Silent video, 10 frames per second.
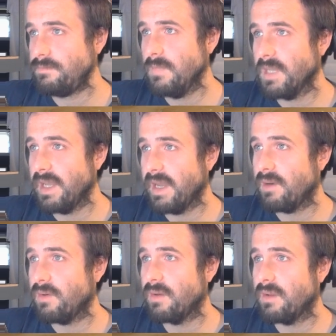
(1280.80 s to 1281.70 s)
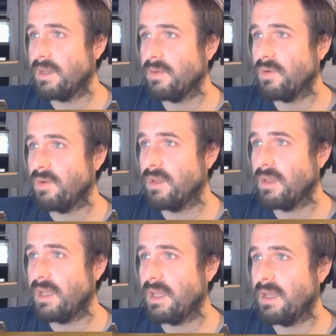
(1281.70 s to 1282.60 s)
Now
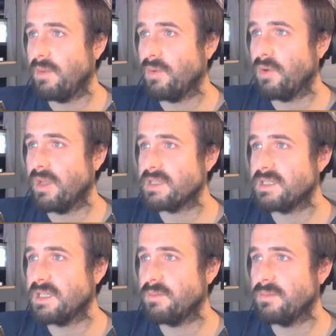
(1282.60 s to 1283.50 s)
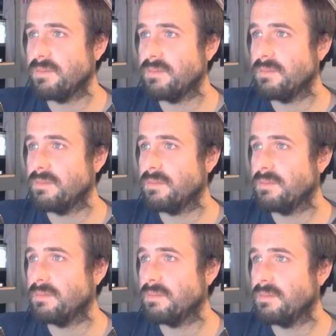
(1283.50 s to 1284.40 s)
we go to STM,
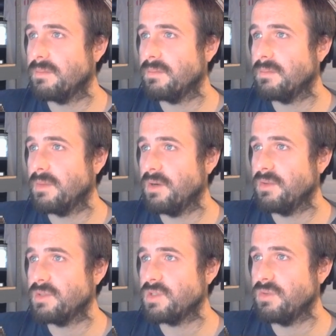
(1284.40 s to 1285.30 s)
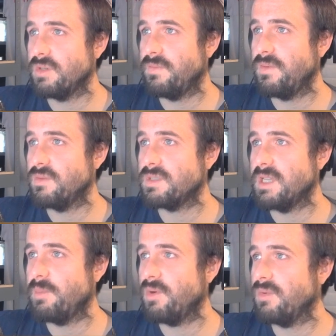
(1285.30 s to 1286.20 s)
so the diffuse
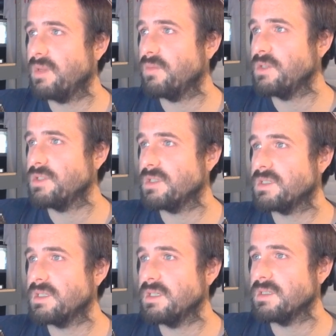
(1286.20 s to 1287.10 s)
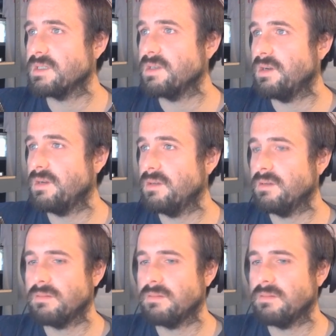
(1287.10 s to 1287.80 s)
demo that we just installed.